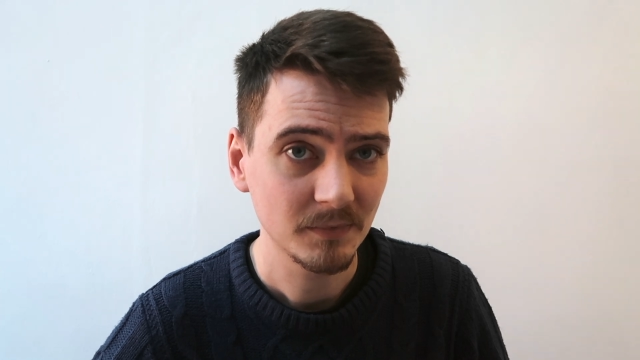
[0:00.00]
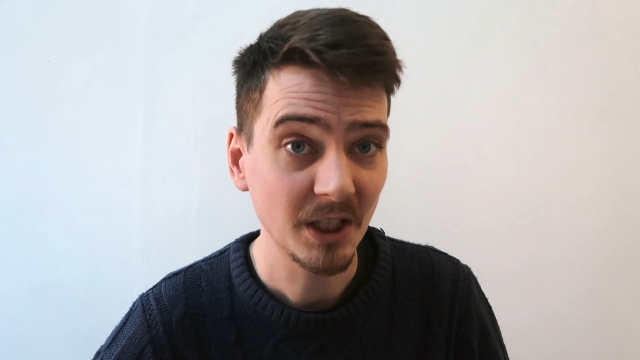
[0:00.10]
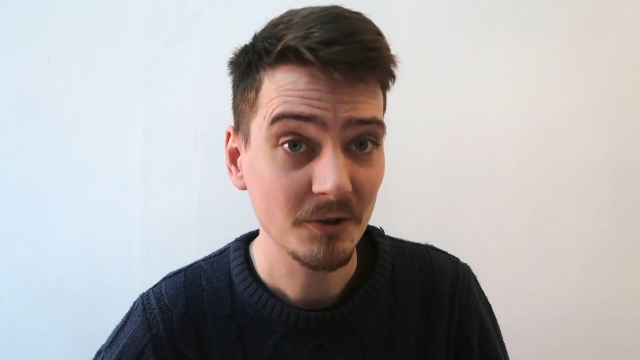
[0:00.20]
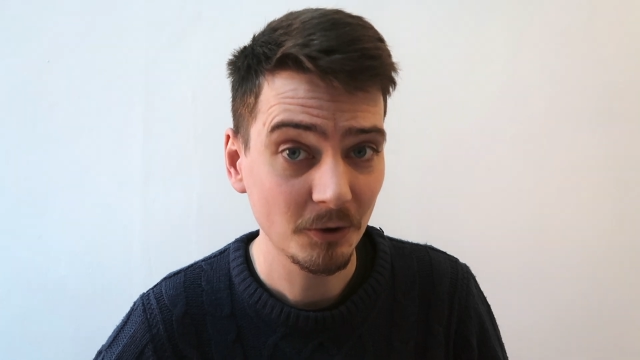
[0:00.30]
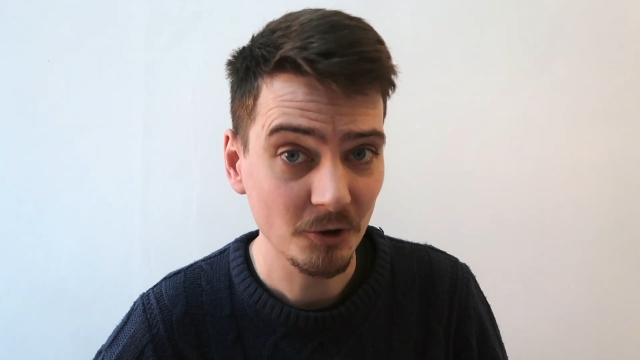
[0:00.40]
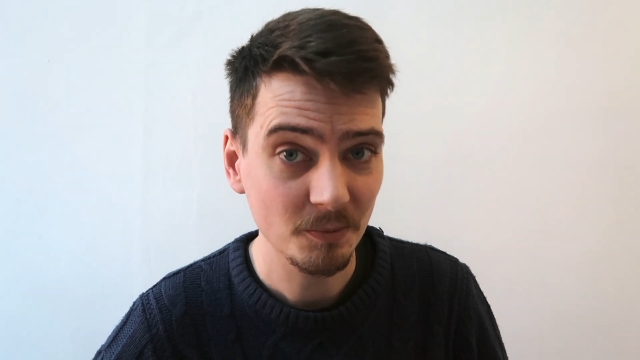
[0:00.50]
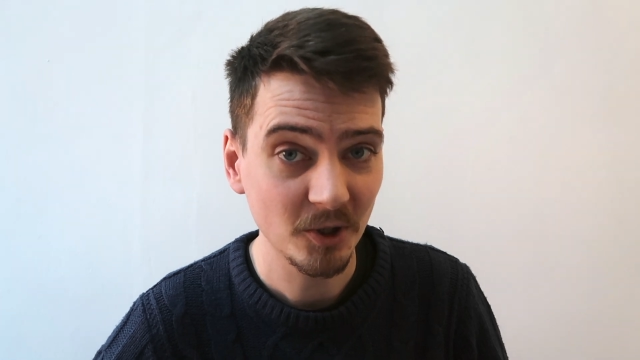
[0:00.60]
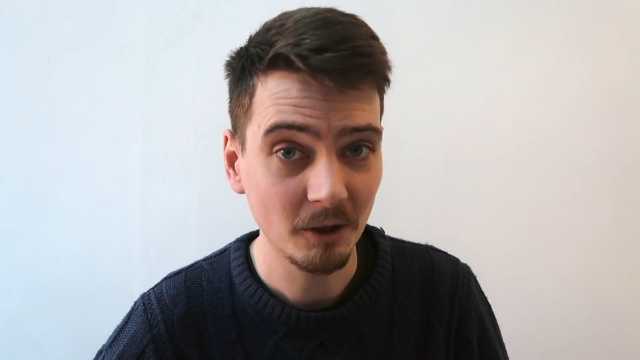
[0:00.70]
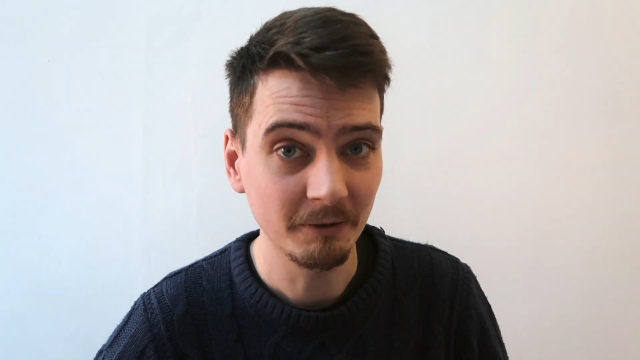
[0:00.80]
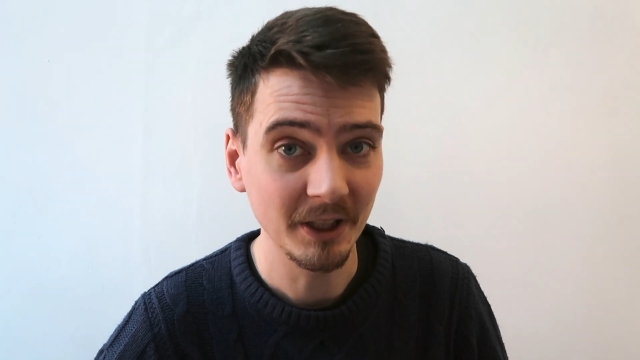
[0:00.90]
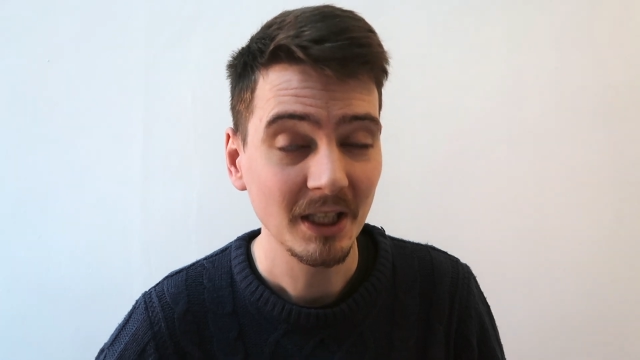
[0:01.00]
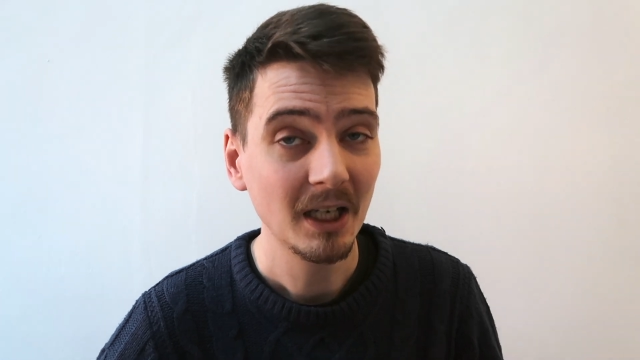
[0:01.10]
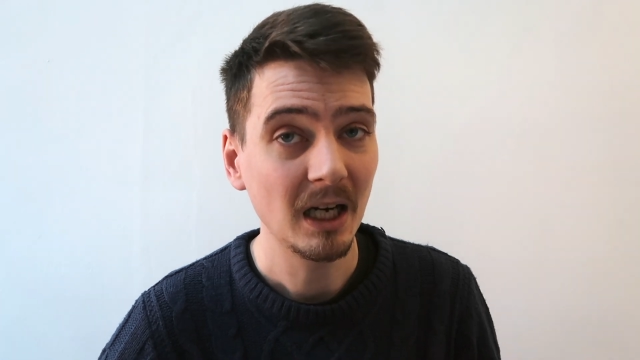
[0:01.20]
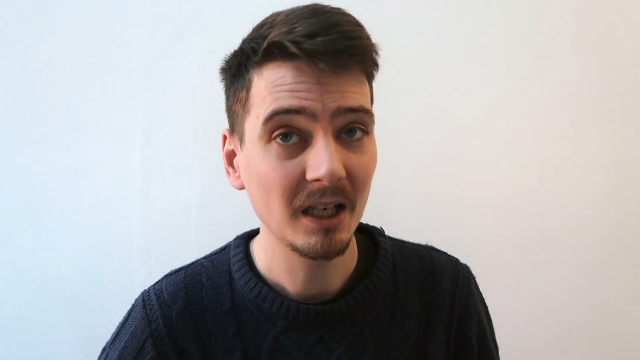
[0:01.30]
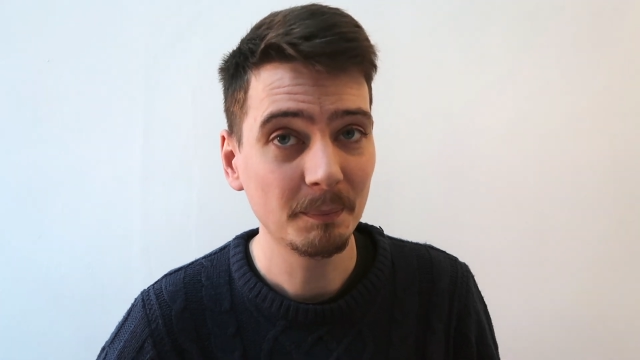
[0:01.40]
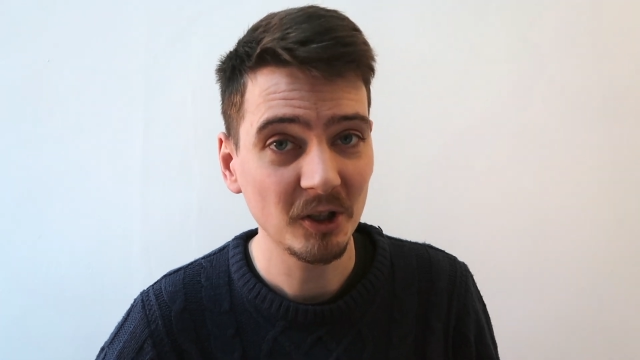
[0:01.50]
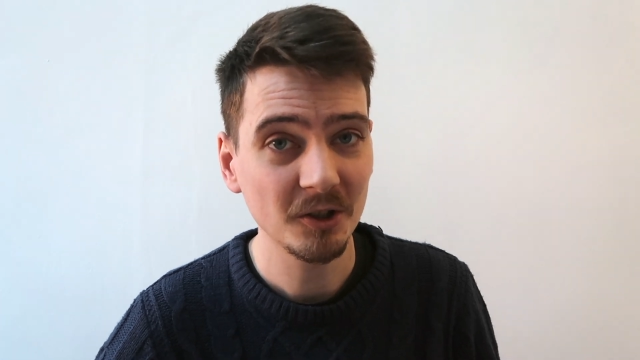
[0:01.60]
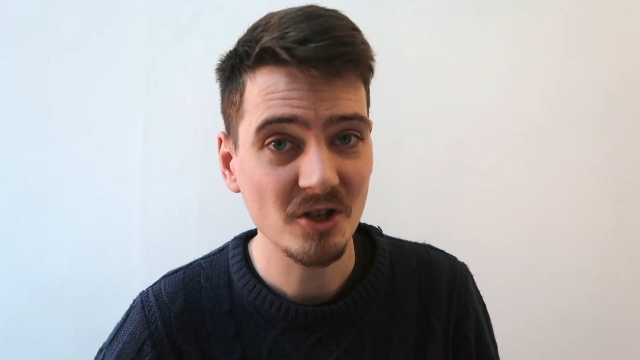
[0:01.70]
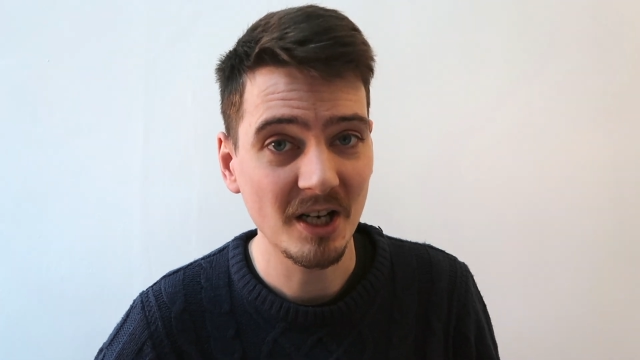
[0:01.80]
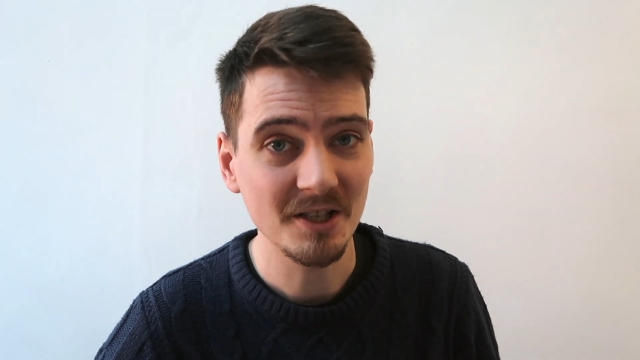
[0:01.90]
It's an awesome coffee. I
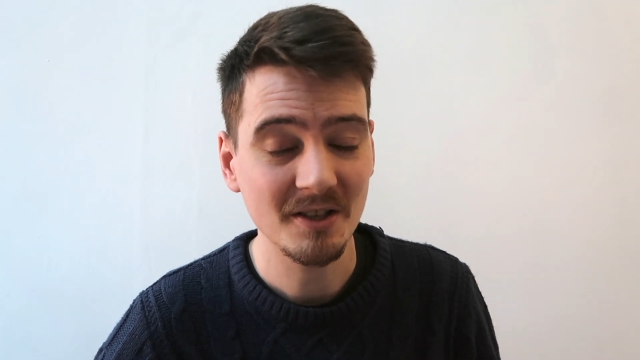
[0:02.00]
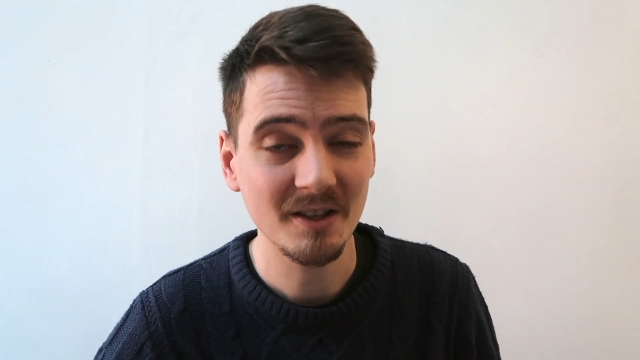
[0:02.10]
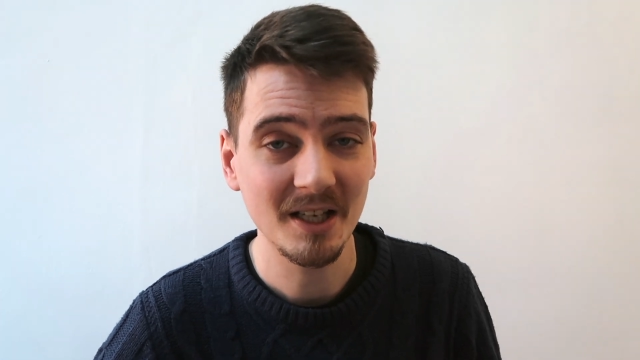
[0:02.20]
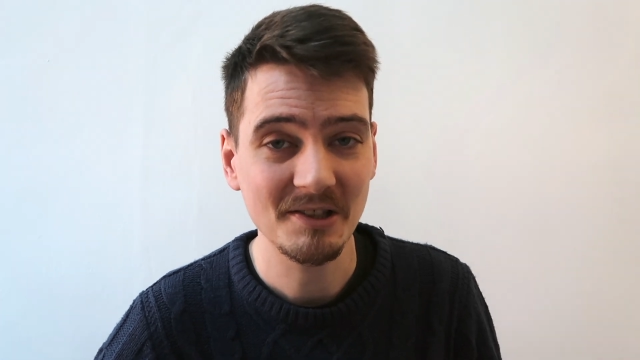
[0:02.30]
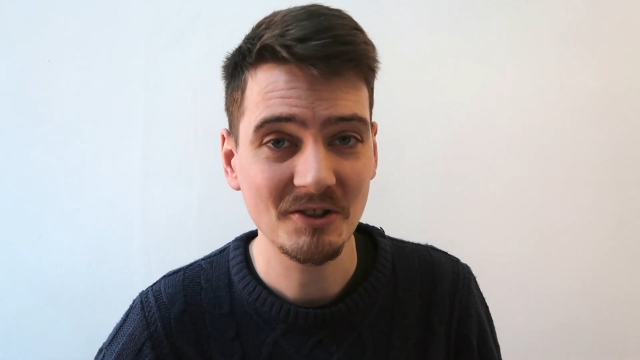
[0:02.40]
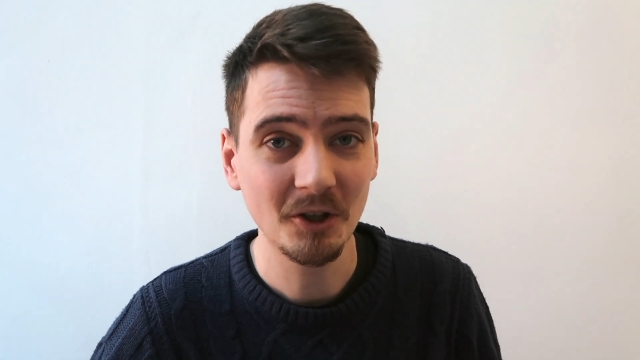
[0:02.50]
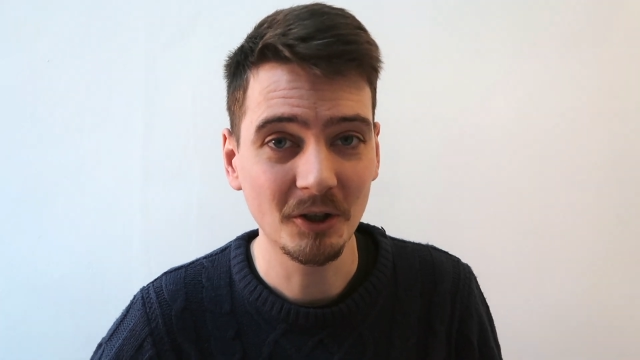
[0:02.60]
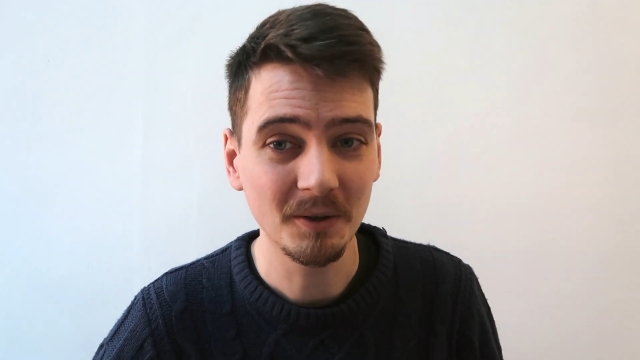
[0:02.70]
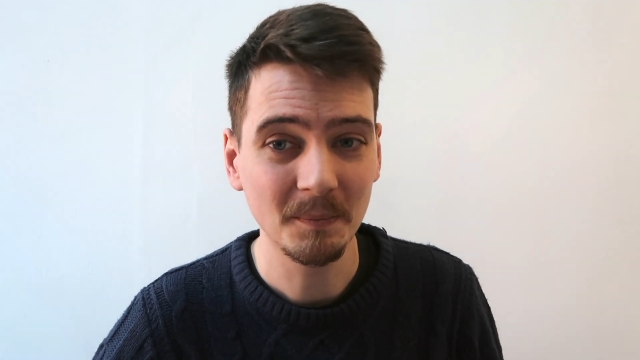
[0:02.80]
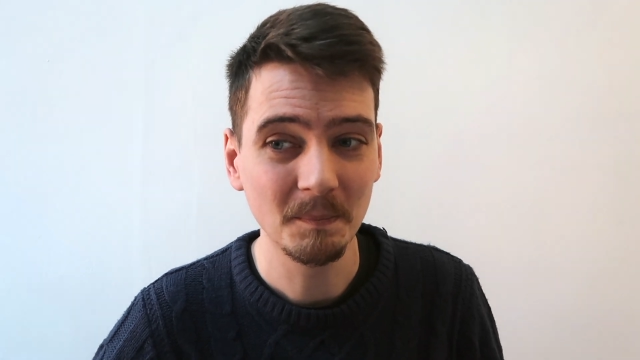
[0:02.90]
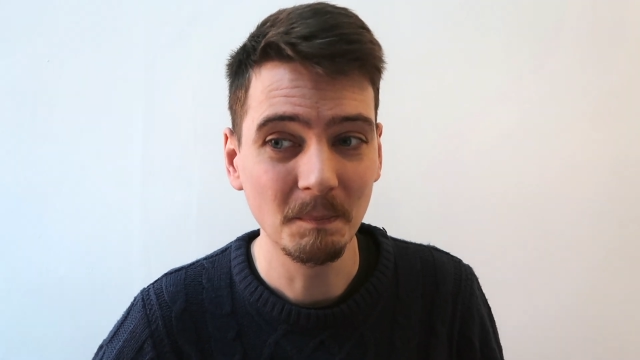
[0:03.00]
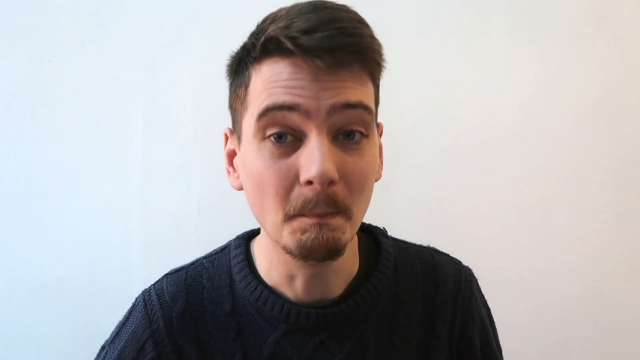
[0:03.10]
apologise that there's not